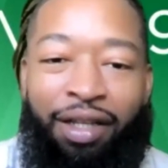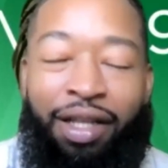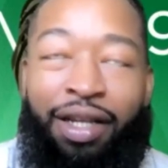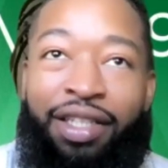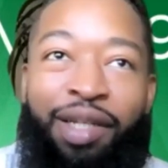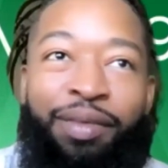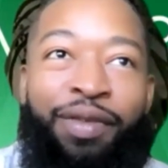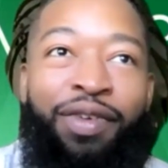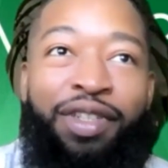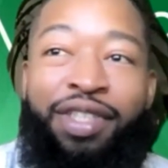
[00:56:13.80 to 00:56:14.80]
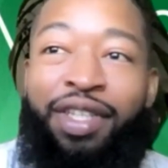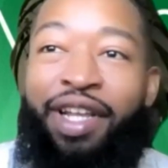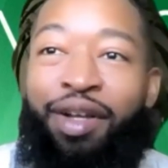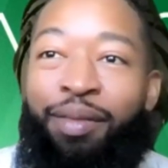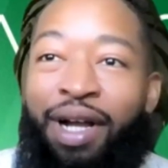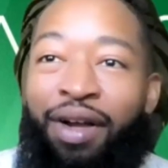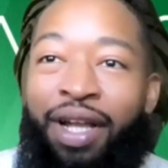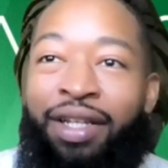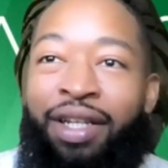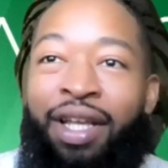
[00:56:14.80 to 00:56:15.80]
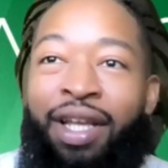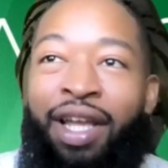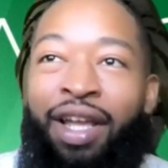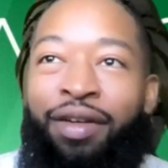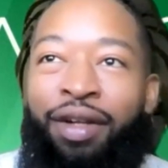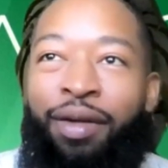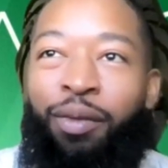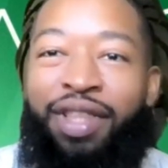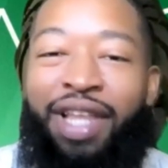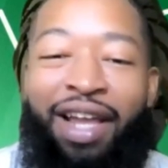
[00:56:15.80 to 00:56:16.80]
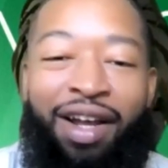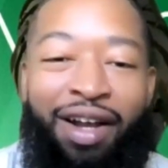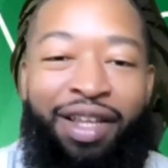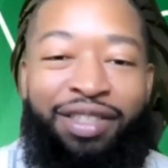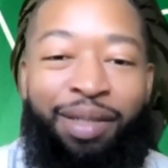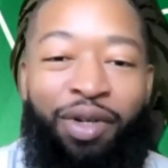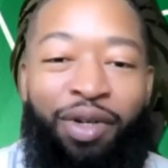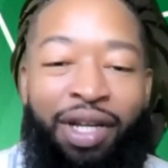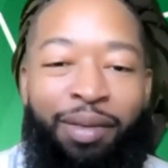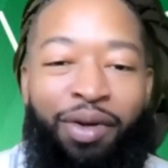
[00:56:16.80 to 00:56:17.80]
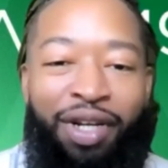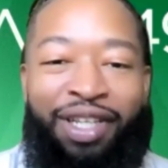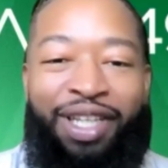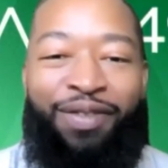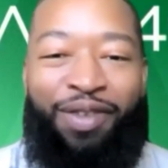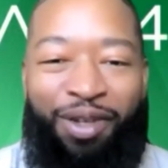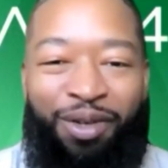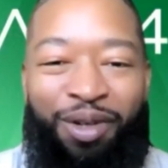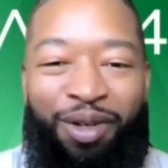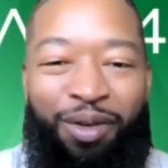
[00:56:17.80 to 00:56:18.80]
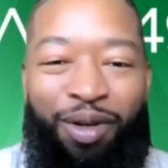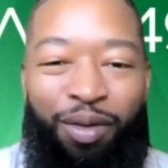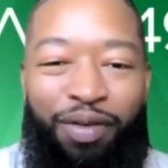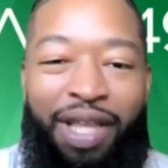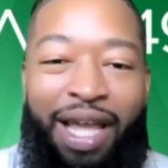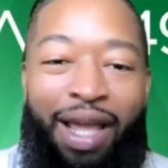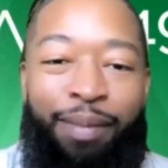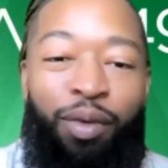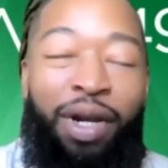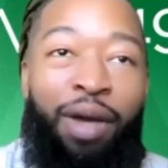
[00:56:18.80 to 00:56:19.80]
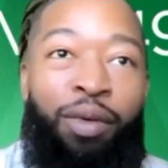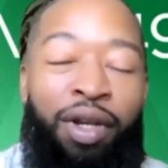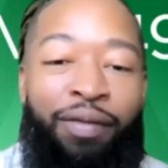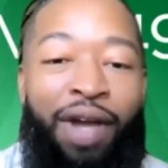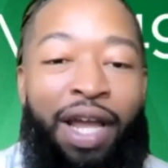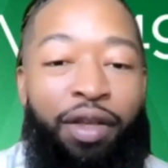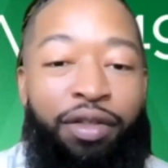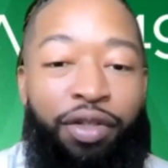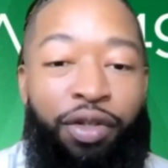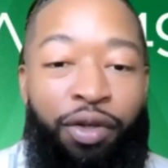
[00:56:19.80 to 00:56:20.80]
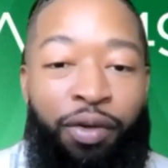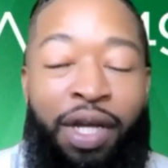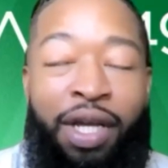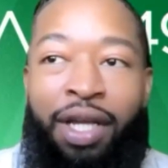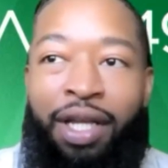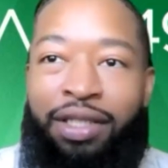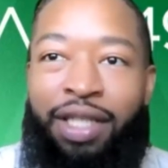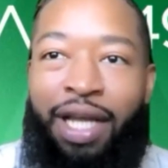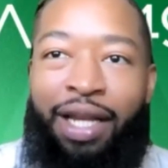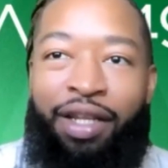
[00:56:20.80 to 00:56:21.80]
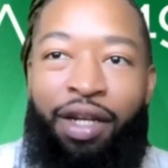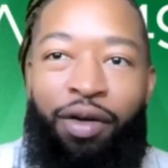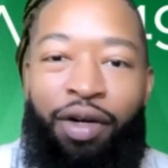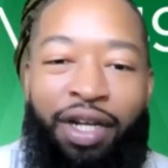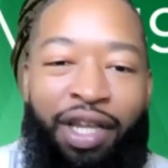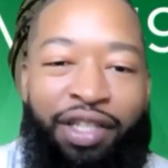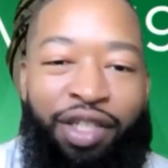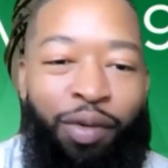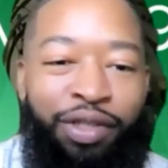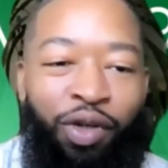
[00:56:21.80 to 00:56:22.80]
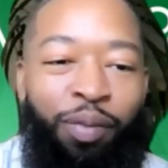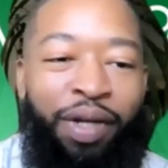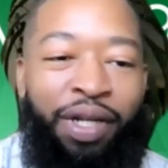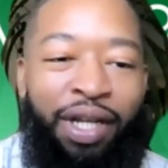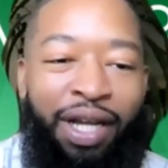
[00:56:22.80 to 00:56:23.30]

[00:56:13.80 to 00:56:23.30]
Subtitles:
That is something for us to think about. And with that, audience, I'm gonna leave you with that. But what I will invite you to do is that, Huggy is always open